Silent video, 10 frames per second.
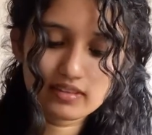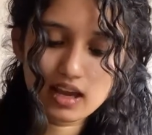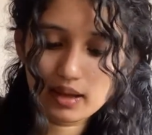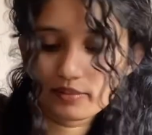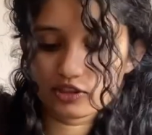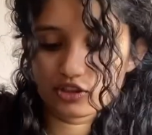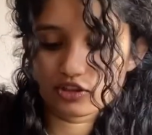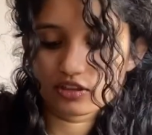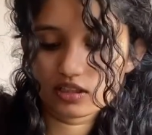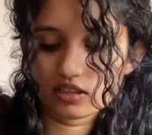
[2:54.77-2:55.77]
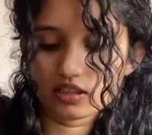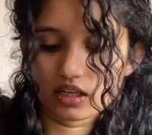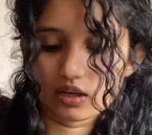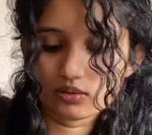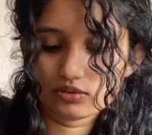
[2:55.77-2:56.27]
I mean, she's not here
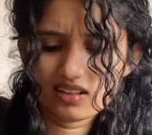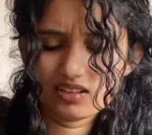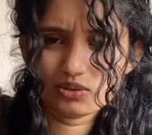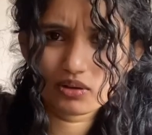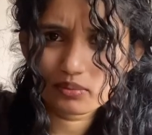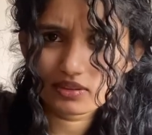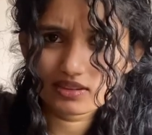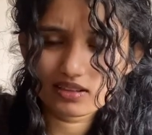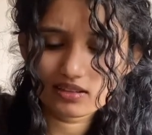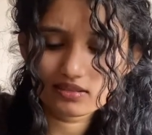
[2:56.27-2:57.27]
now. Do I miss her?